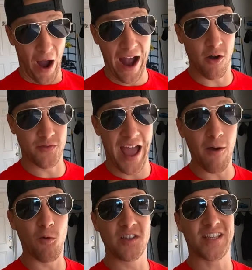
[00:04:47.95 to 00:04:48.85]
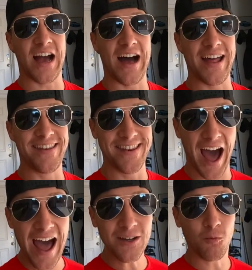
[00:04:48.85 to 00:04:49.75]
Wow, that was uh,
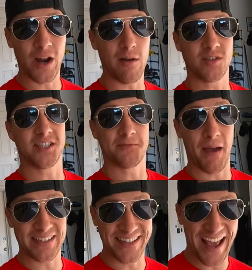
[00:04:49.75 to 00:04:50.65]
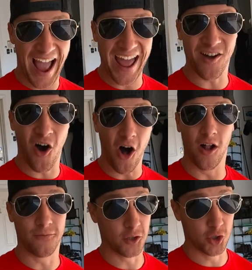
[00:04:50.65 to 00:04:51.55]
not what I was expecting at
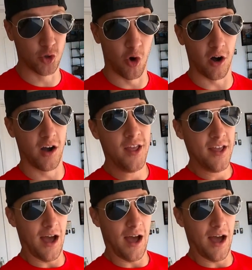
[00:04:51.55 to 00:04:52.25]
all, for sure.